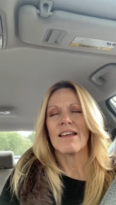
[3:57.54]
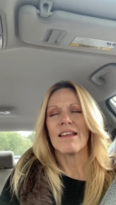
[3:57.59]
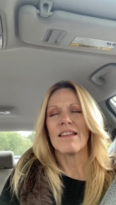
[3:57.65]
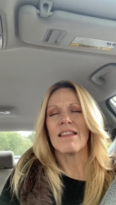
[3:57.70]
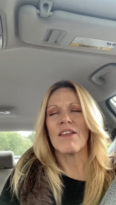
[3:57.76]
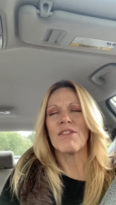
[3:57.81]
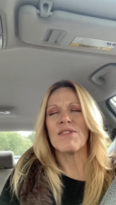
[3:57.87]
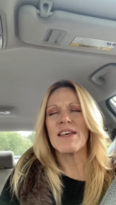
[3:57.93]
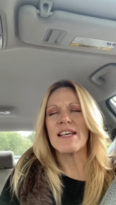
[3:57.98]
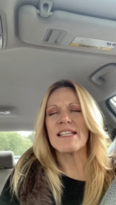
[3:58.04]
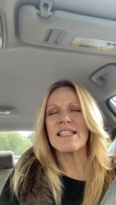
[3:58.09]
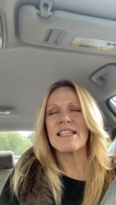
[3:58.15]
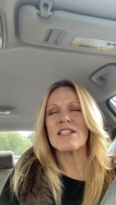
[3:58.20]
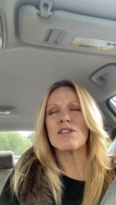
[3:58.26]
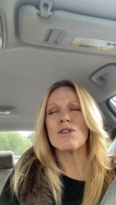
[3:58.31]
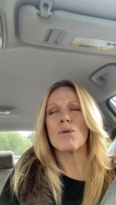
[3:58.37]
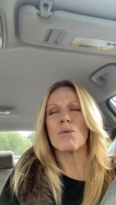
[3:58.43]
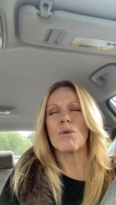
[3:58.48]
that this
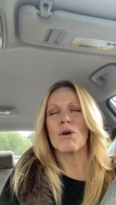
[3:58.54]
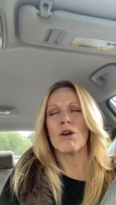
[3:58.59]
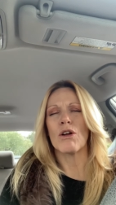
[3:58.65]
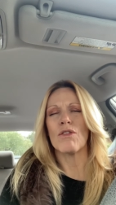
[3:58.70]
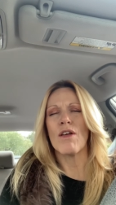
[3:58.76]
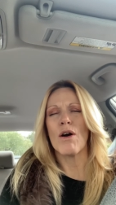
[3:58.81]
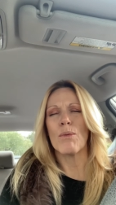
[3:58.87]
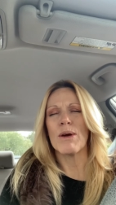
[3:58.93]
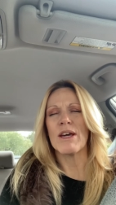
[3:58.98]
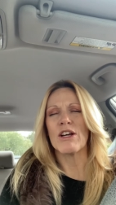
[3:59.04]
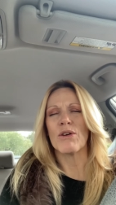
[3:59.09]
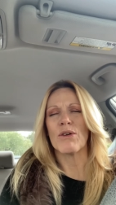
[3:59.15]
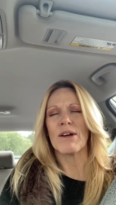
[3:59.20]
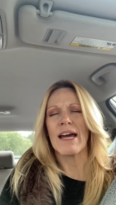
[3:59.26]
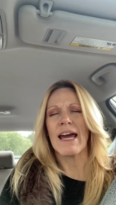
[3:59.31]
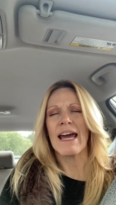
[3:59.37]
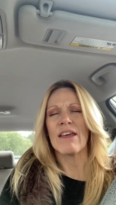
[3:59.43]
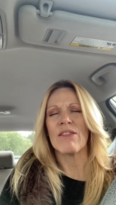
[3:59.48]
is the world that we
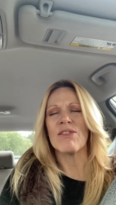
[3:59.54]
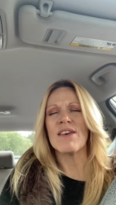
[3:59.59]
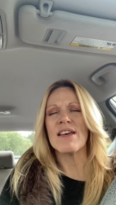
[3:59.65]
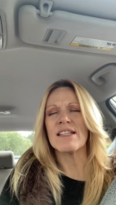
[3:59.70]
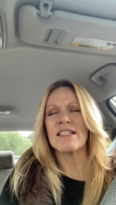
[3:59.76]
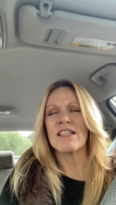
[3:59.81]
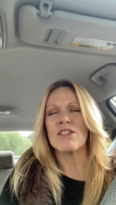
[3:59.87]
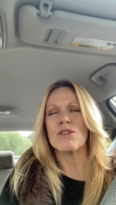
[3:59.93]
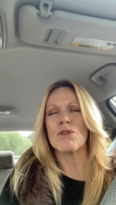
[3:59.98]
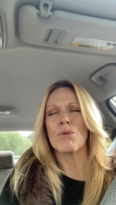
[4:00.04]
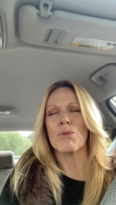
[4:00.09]
create. This is the